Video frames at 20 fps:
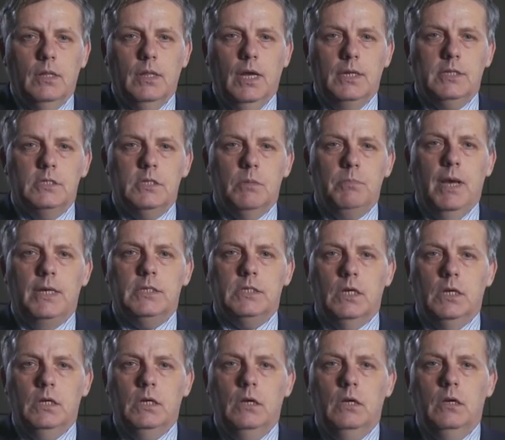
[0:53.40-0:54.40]
That is a
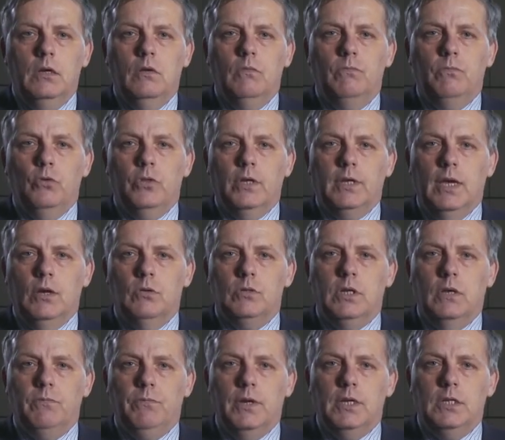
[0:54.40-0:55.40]
matter for the
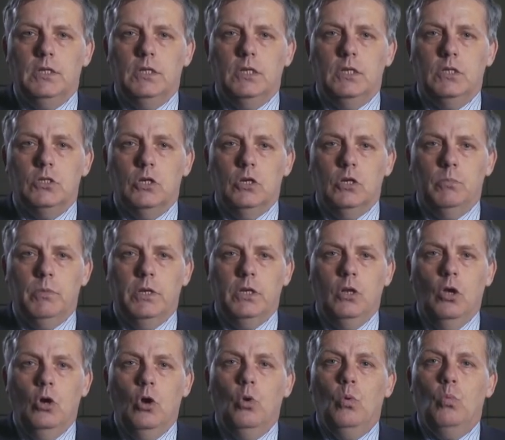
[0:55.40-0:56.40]
County FA to determine
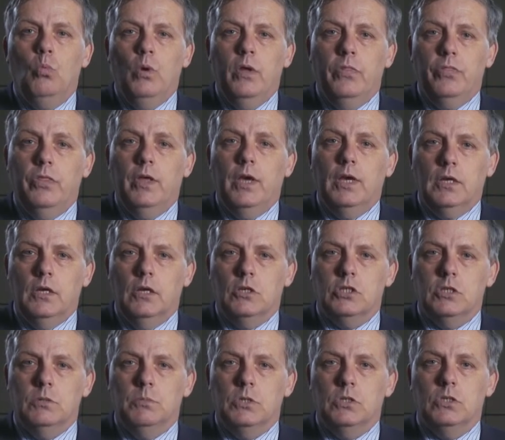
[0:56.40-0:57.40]
with their
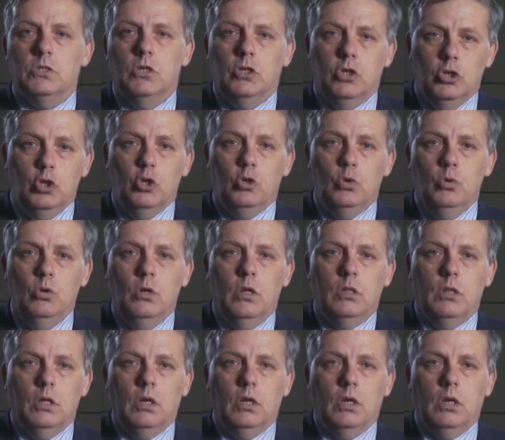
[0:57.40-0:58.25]
customers, you, the